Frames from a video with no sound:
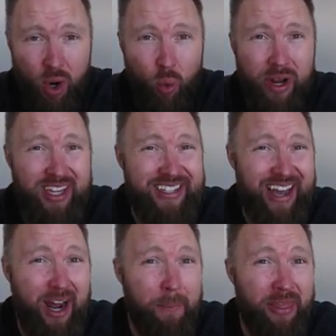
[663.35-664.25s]
We set
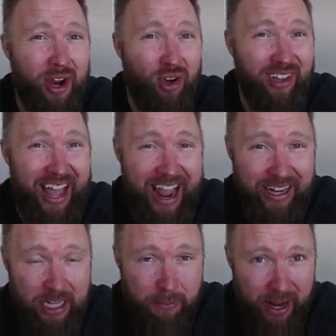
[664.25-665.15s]
up their
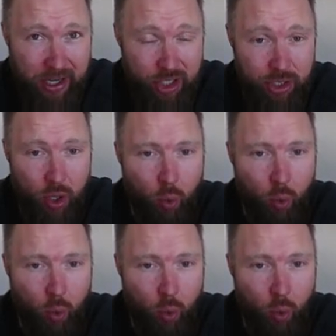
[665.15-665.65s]
landing pages.